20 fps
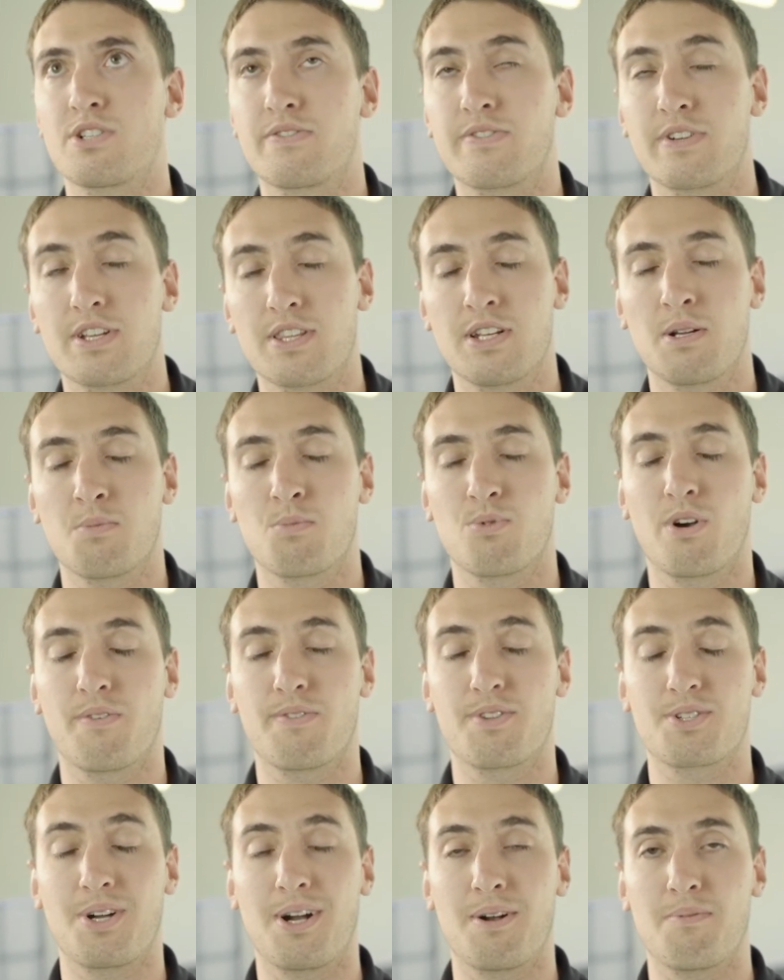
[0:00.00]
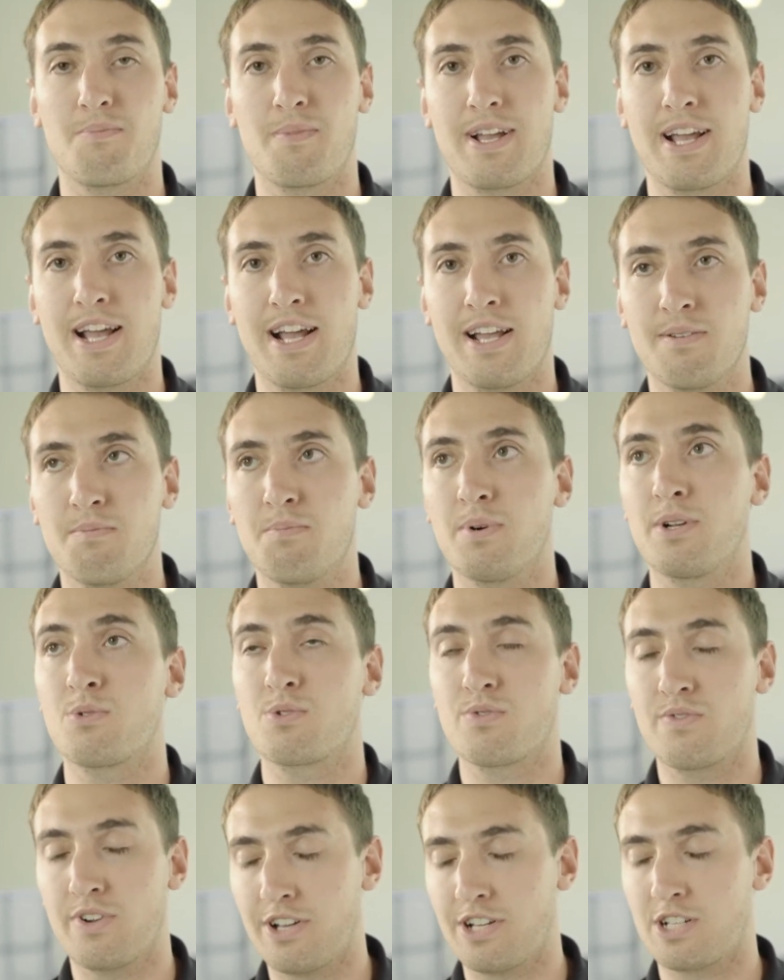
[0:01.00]
I forget the number off the top of my head, but it
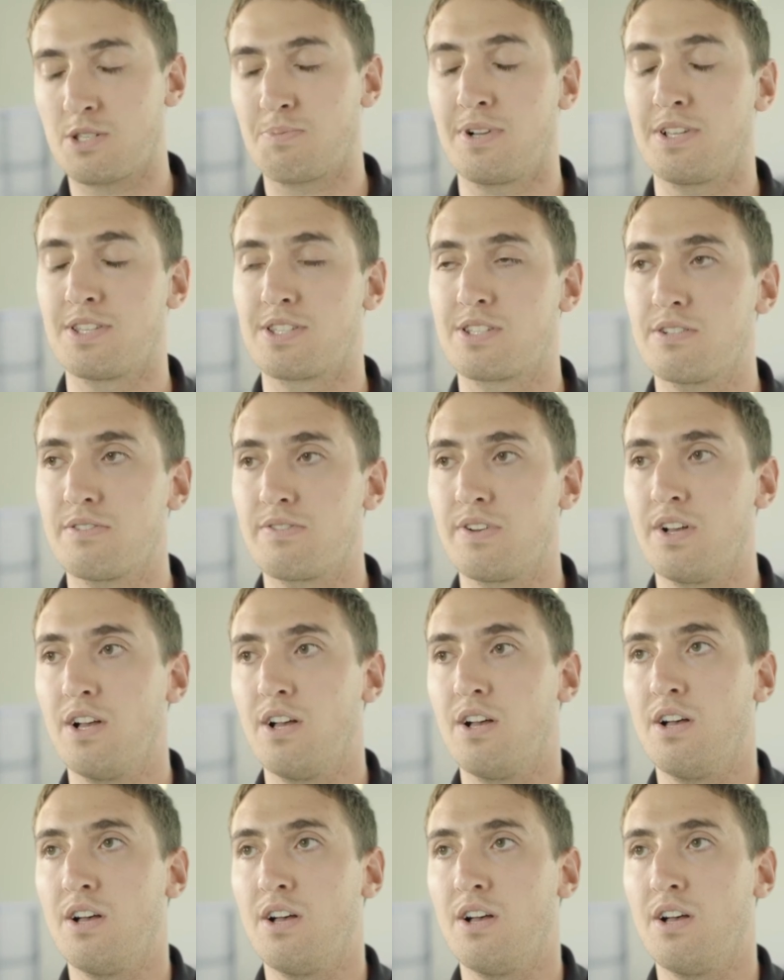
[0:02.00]
was very expensive.